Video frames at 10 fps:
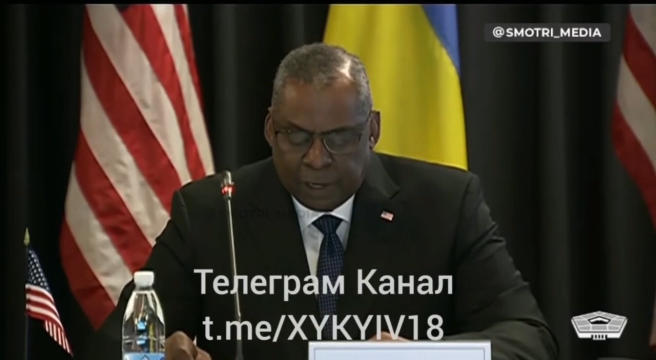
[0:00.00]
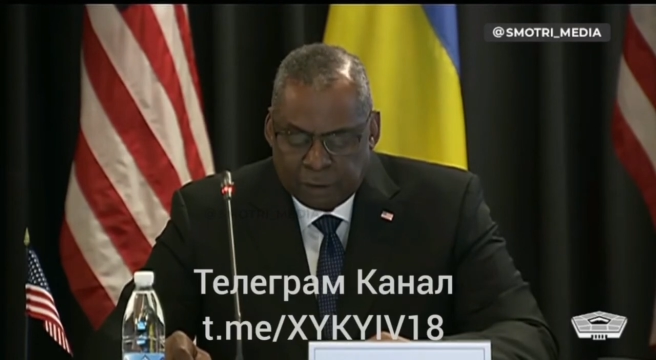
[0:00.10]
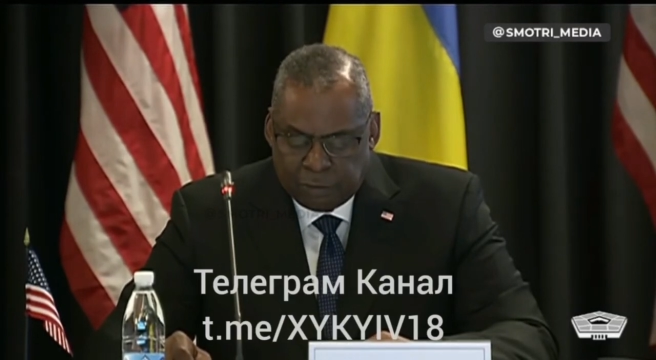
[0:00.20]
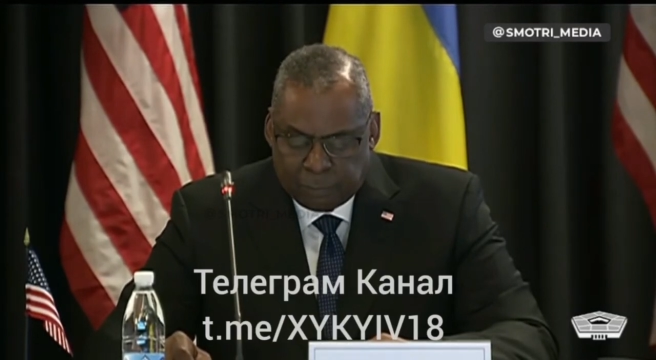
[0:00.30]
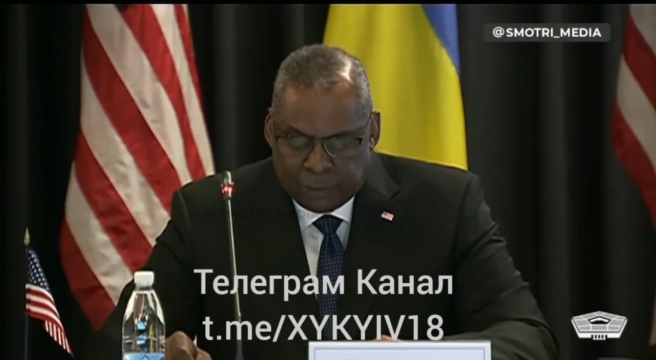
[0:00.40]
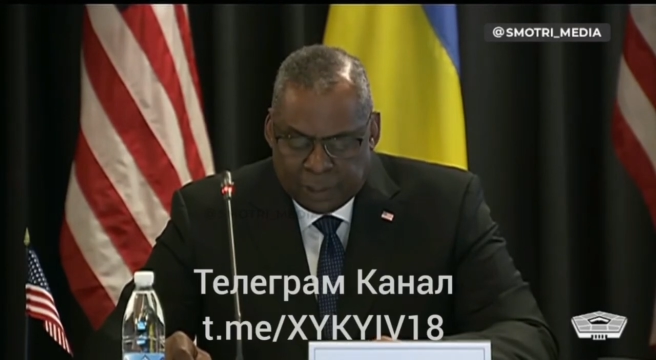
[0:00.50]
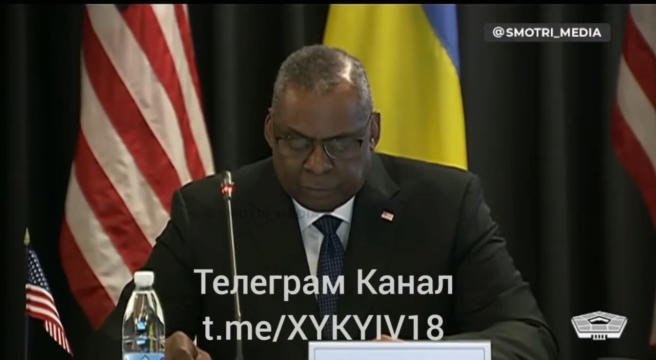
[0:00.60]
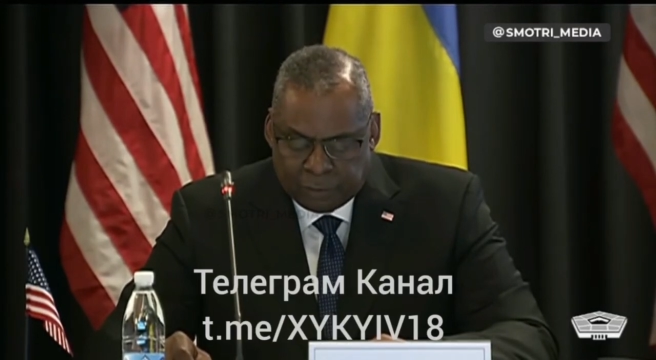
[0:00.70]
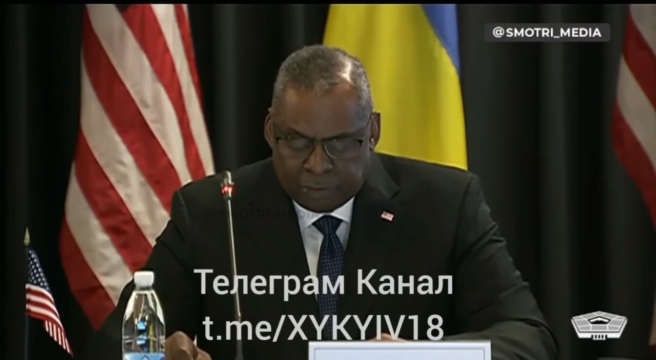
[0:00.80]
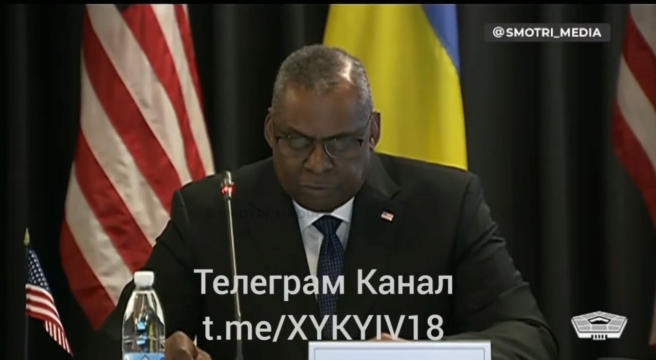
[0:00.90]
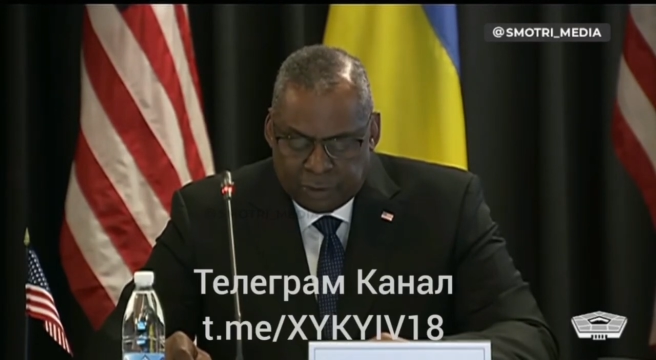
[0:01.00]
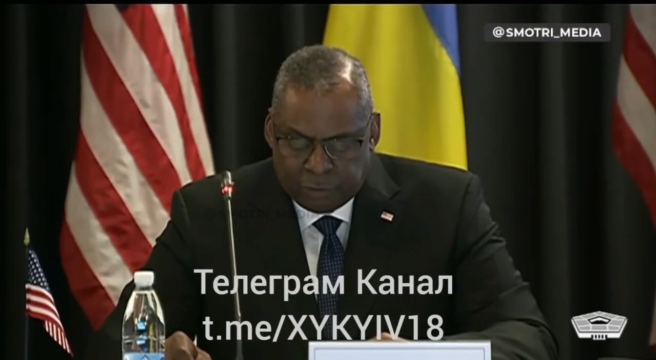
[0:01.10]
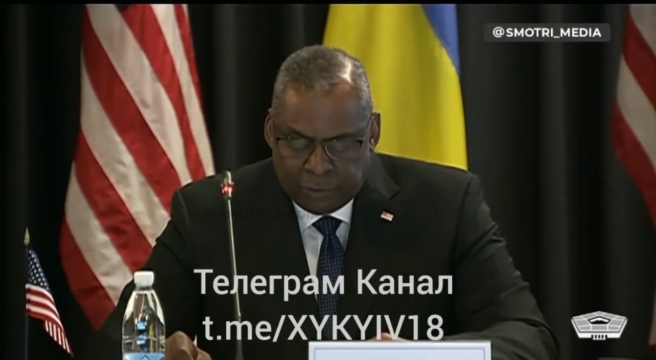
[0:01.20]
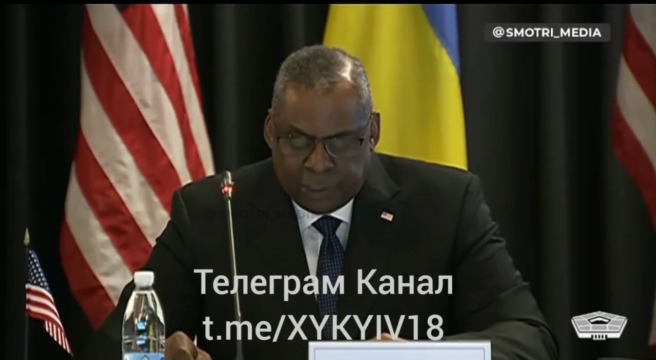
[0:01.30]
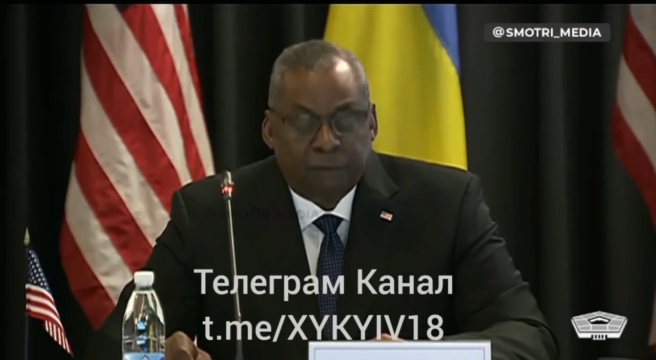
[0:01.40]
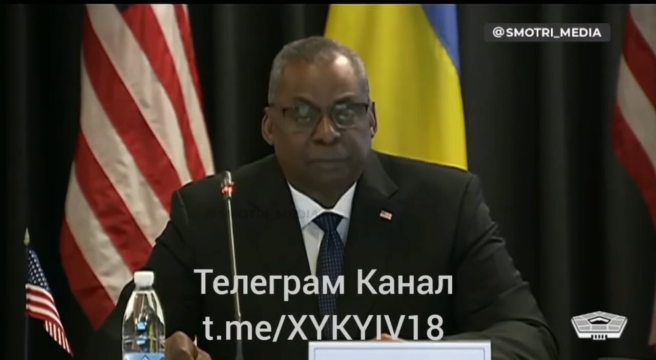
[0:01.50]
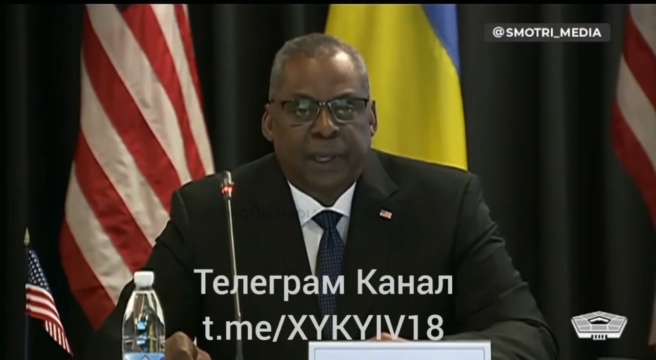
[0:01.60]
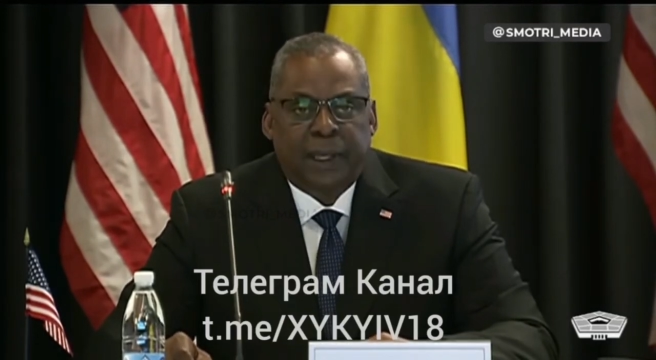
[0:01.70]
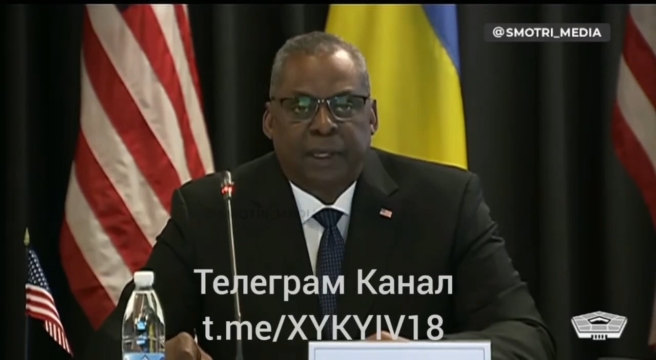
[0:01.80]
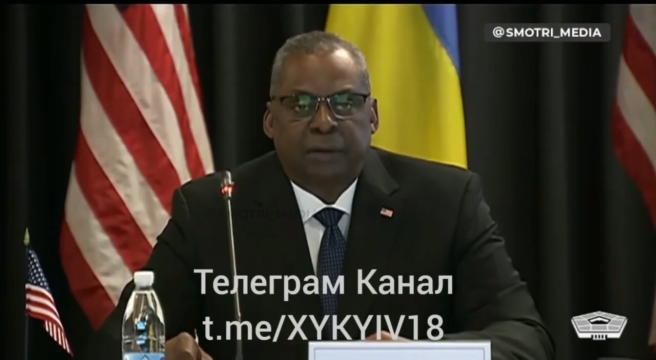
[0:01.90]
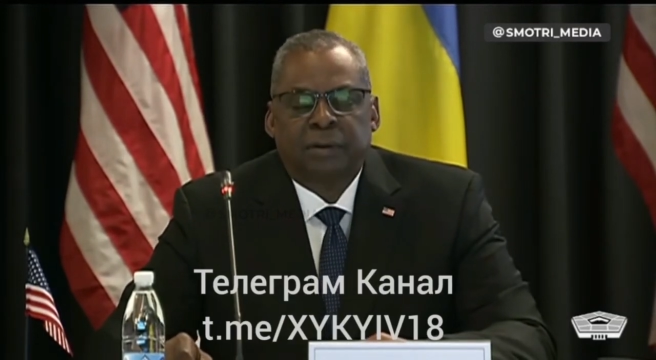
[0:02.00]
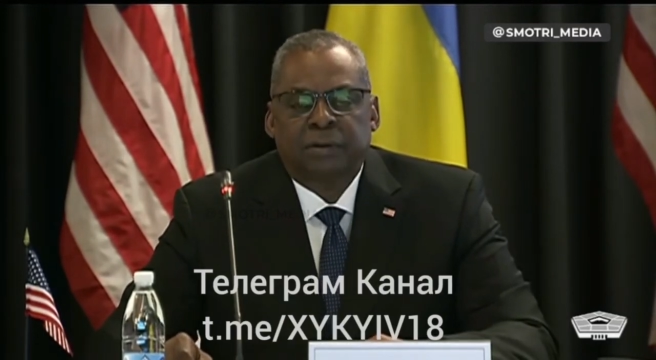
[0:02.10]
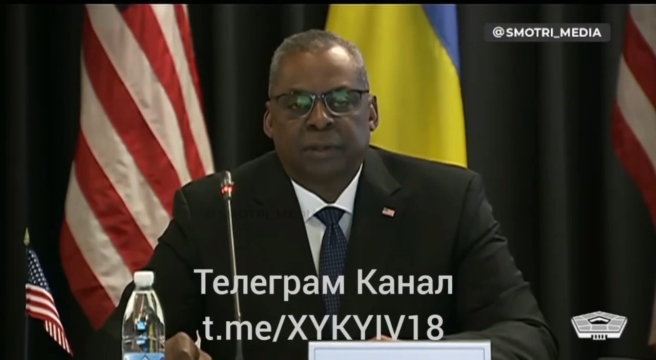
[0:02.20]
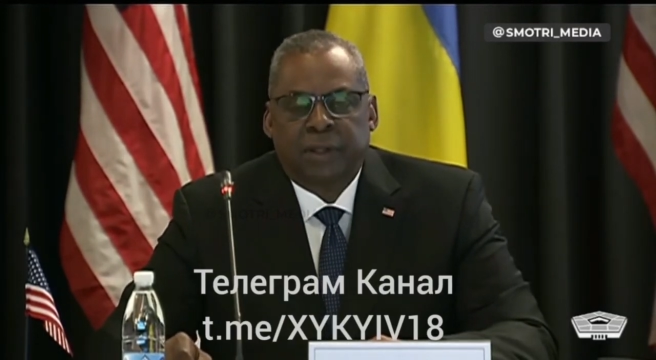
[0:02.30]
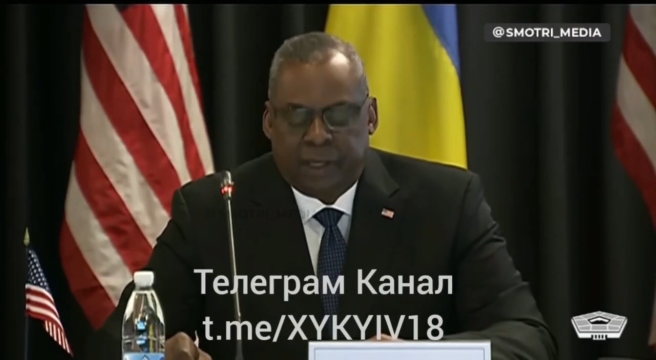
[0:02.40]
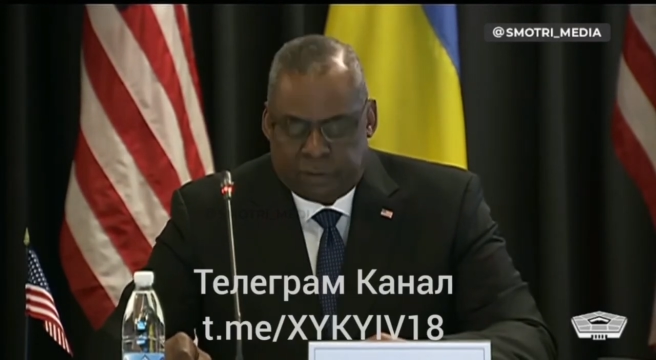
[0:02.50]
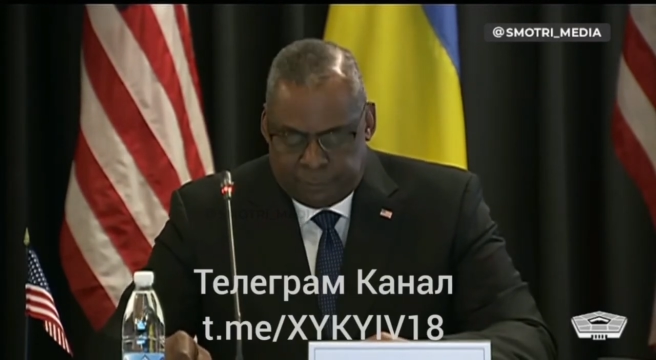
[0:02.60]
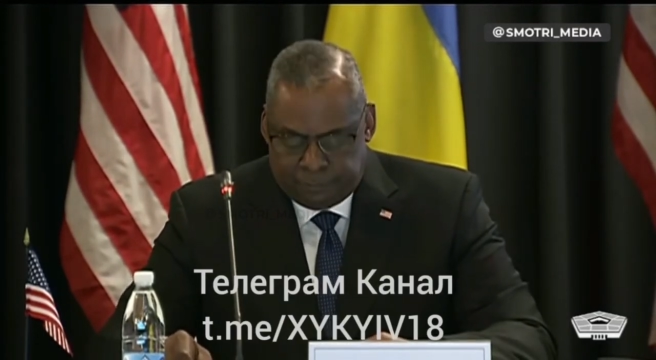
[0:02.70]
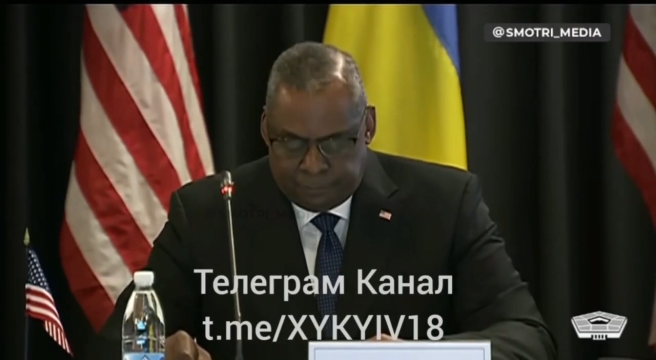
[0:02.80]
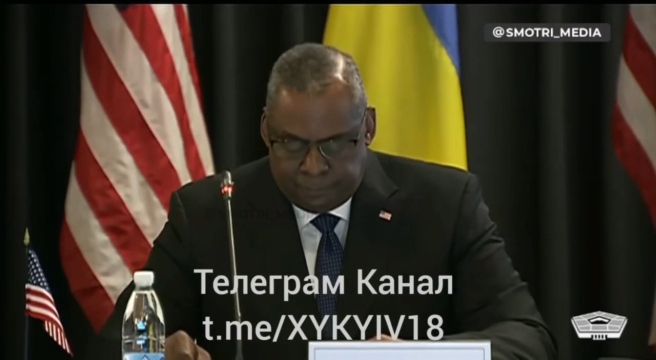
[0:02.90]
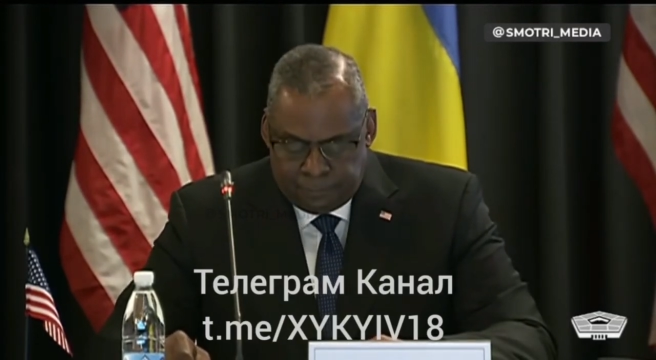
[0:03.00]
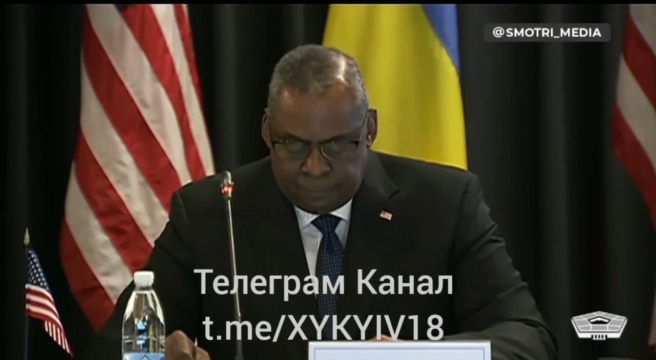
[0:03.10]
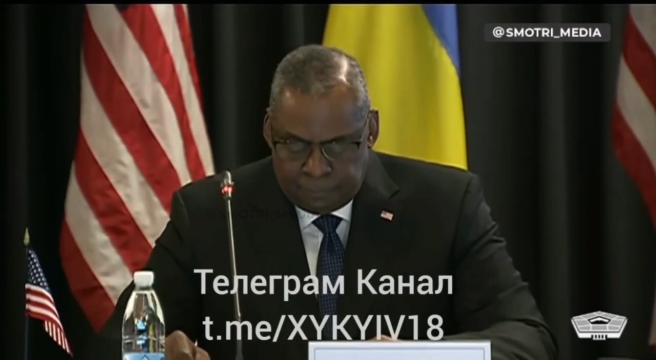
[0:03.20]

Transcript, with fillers: And I'm proud of the progress that we have made together.